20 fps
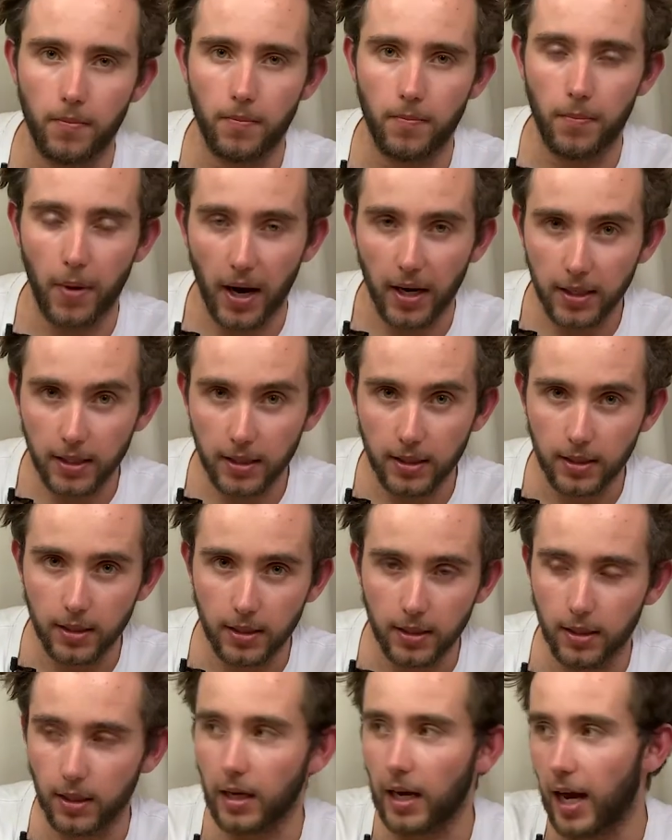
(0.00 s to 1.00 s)
But,
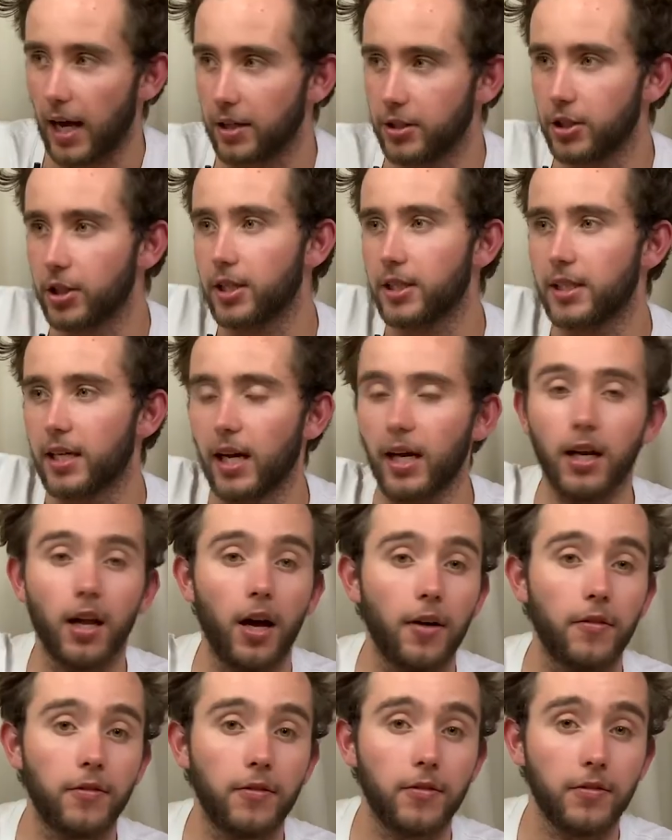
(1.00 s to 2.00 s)
as you can tell,
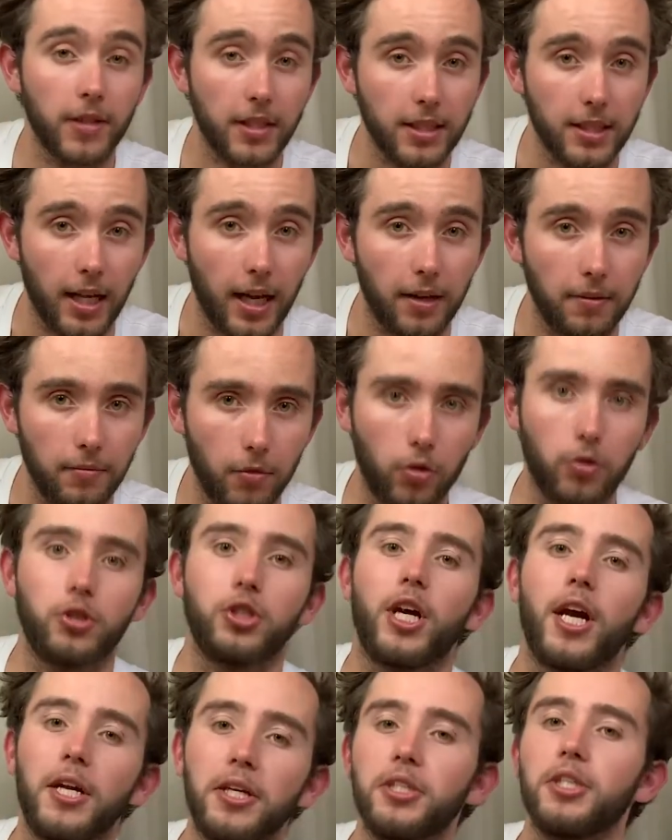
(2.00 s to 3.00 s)
I've fixed that or
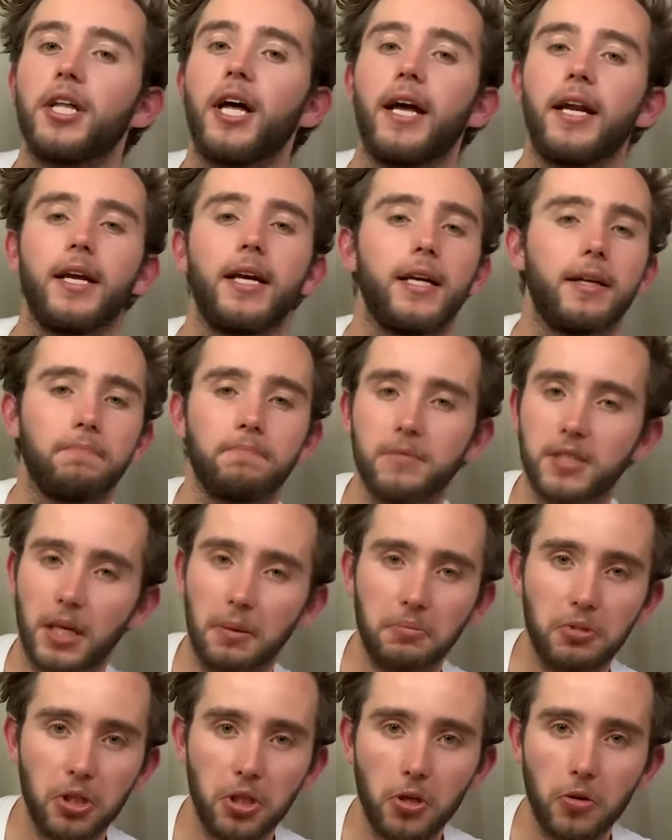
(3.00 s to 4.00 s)
changed that. It's
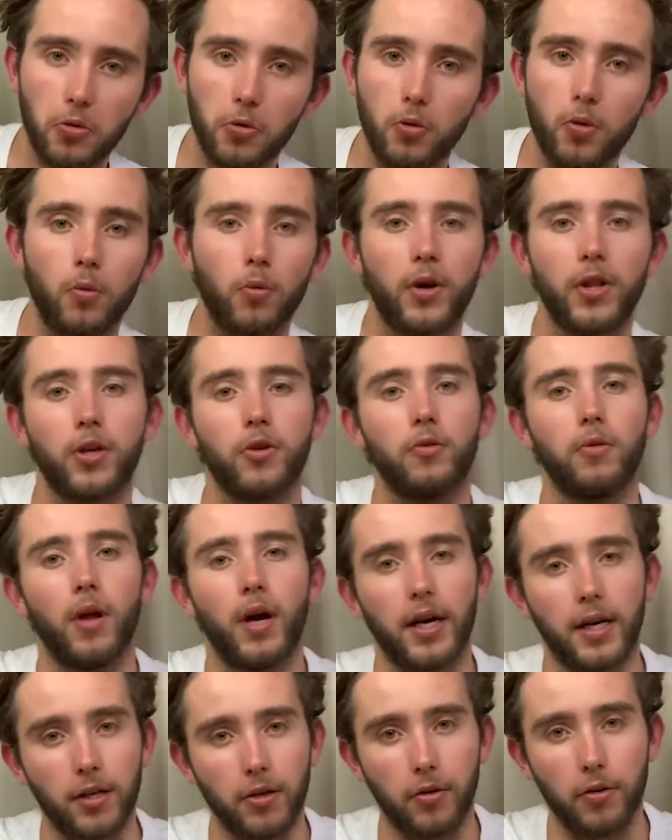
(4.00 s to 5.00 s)
up to you whether you
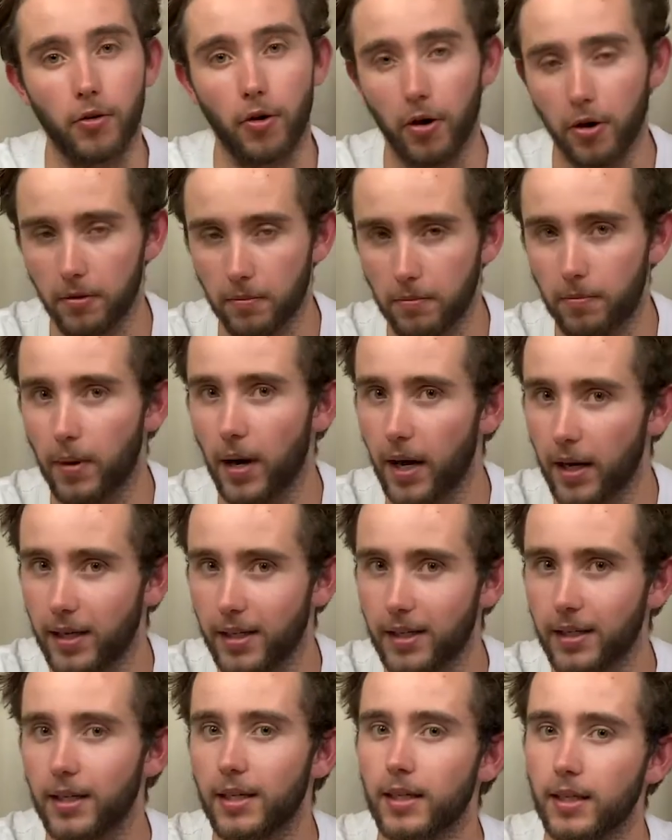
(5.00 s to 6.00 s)
like it or not, but
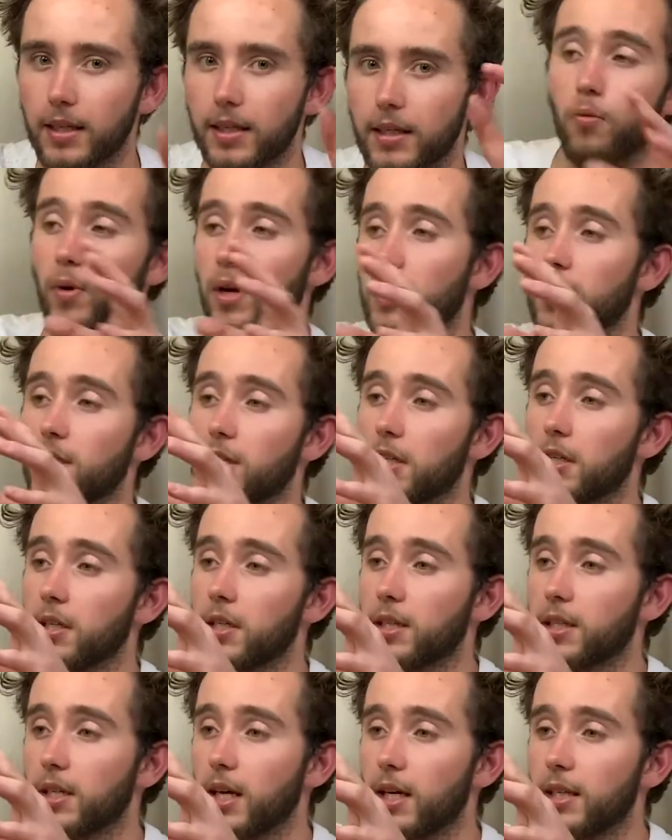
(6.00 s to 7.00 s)
we're just going to
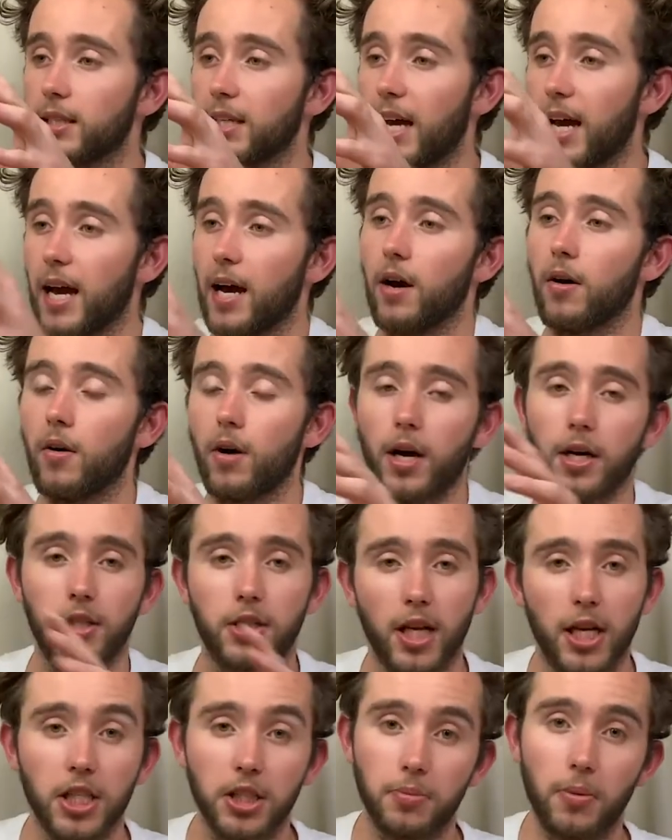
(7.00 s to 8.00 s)
discuss how I
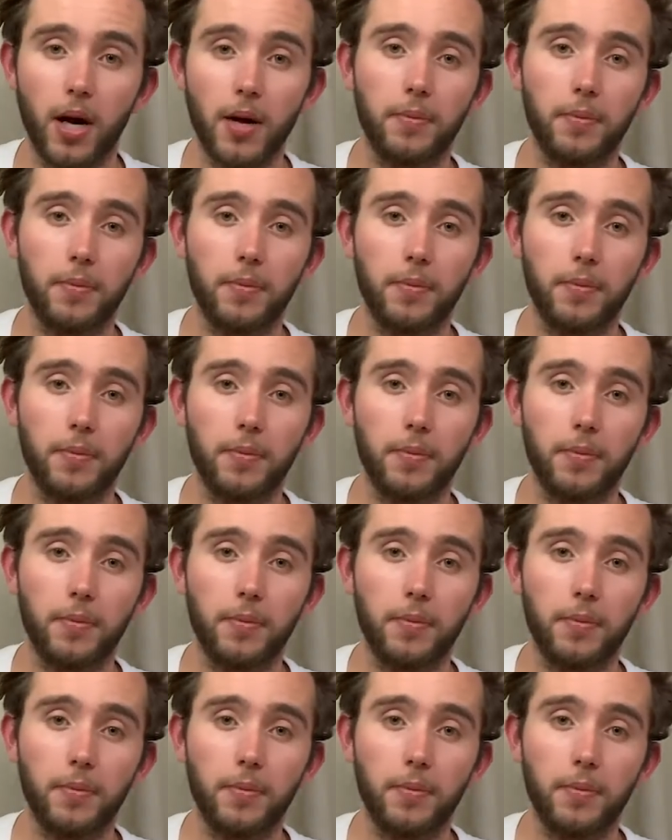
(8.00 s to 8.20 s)
changed my